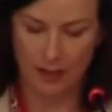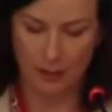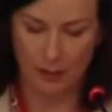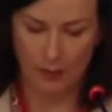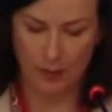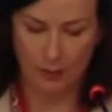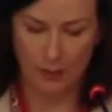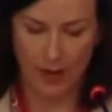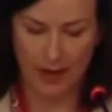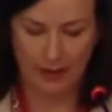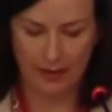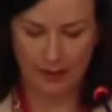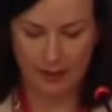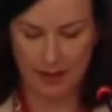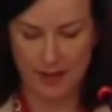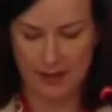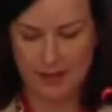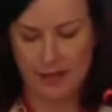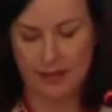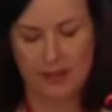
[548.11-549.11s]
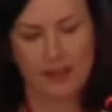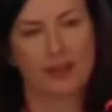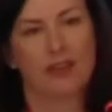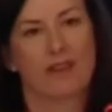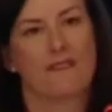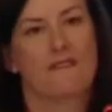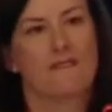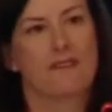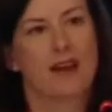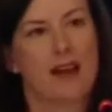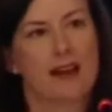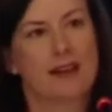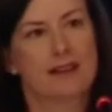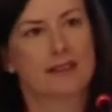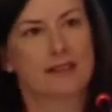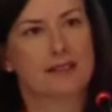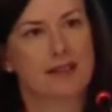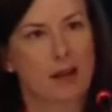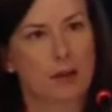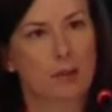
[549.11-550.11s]
We recognize that there are
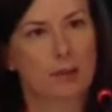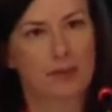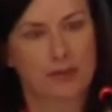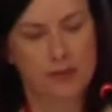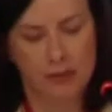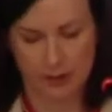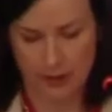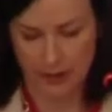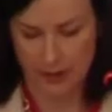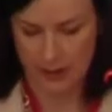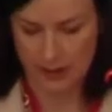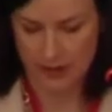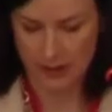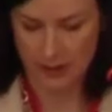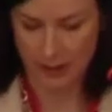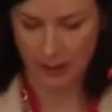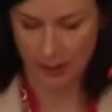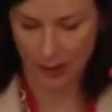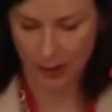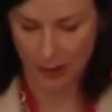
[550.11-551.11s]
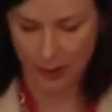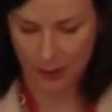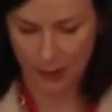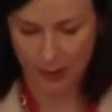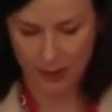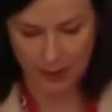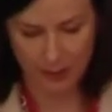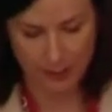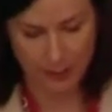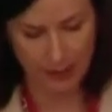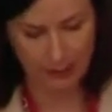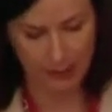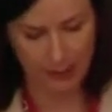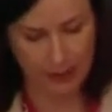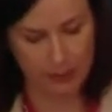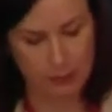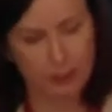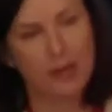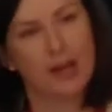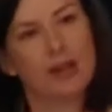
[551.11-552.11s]
vast opportunities to partner with the public
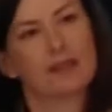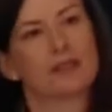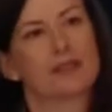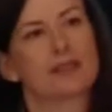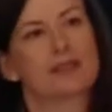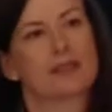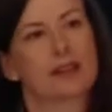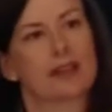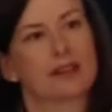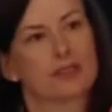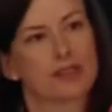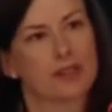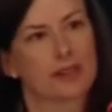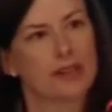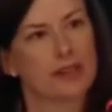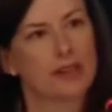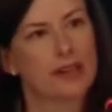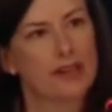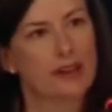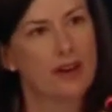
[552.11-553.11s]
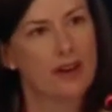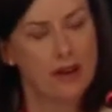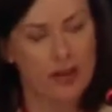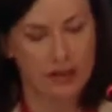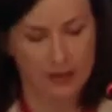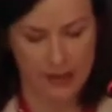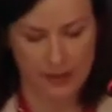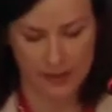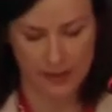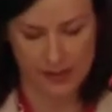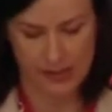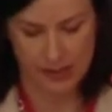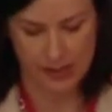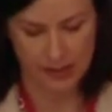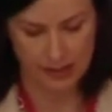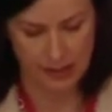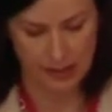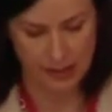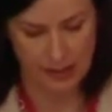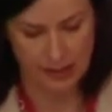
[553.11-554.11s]
and private sector at all levels in
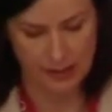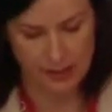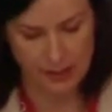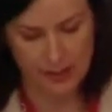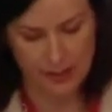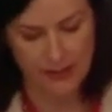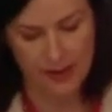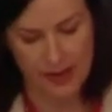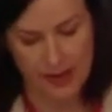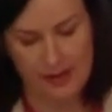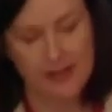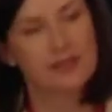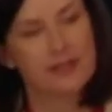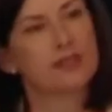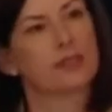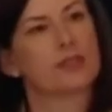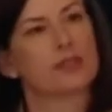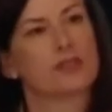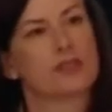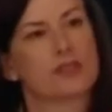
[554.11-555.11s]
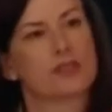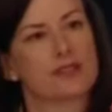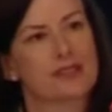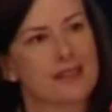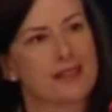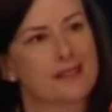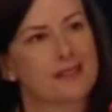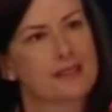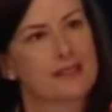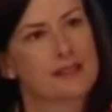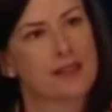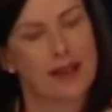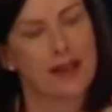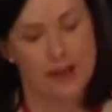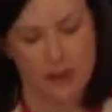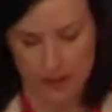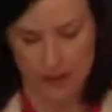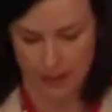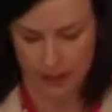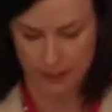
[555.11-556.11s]
India to devise solutions and
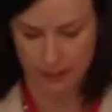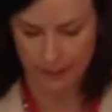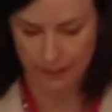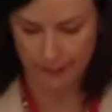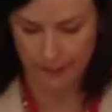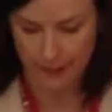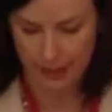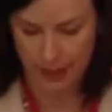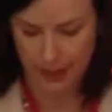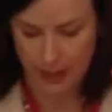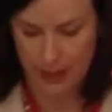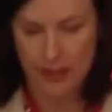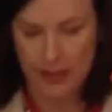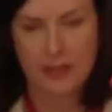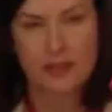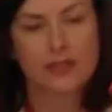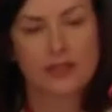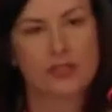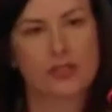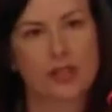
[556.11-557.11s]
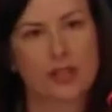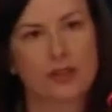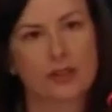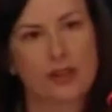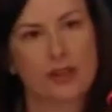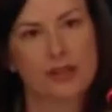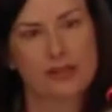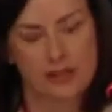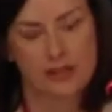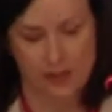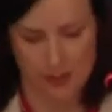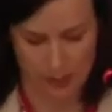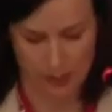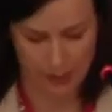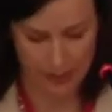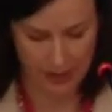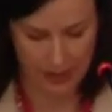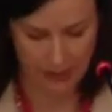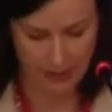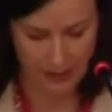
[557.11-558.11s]
scale them, to generate social
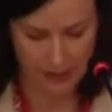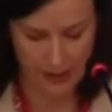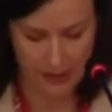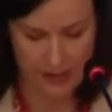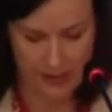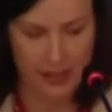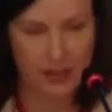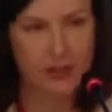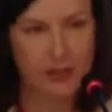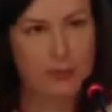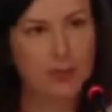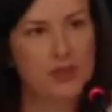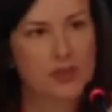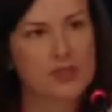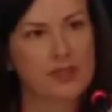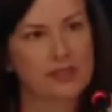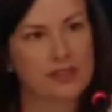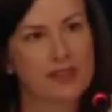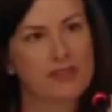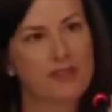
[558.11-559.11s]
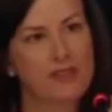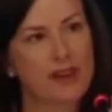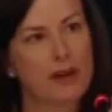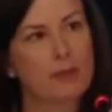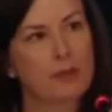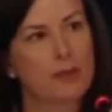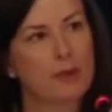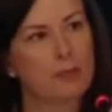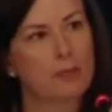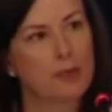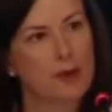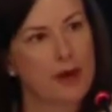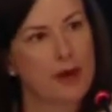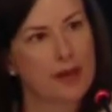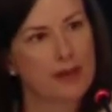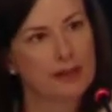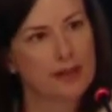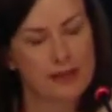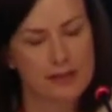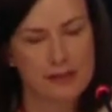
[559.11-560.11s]
benefits and commercially viable
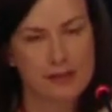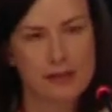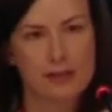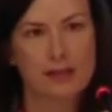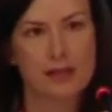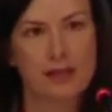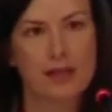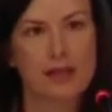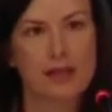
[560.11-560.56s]
products,